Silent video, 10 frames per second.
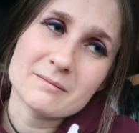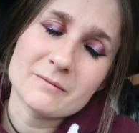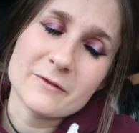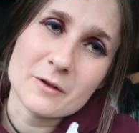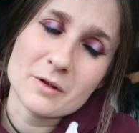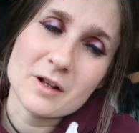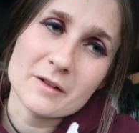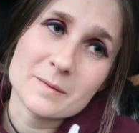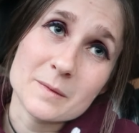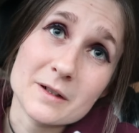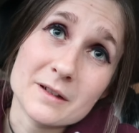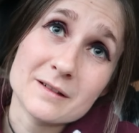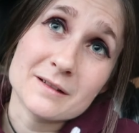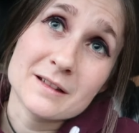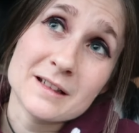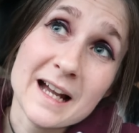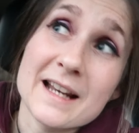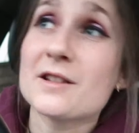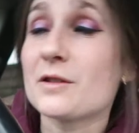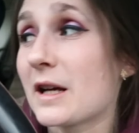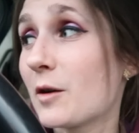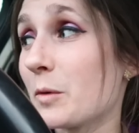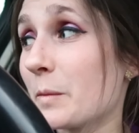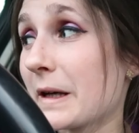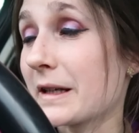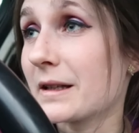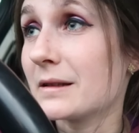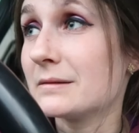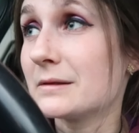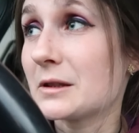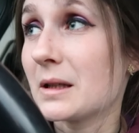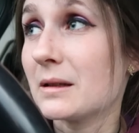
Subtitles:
4 o'clock this morning, and he's going to help unpack it. So,